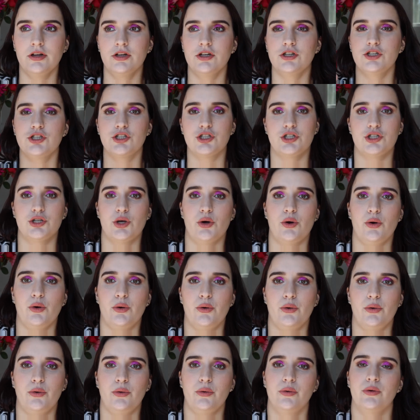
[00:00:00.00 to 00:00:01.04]

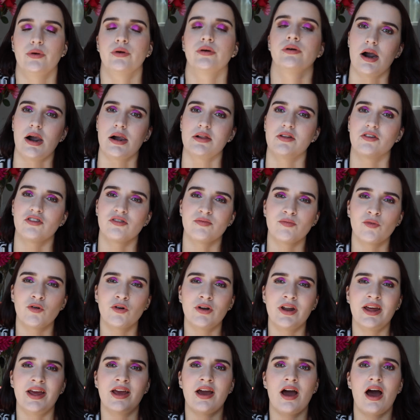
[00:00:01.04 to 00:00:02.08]
so this
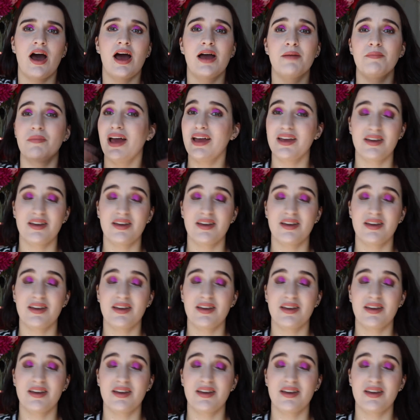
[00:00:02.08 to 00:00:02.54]
morning I'm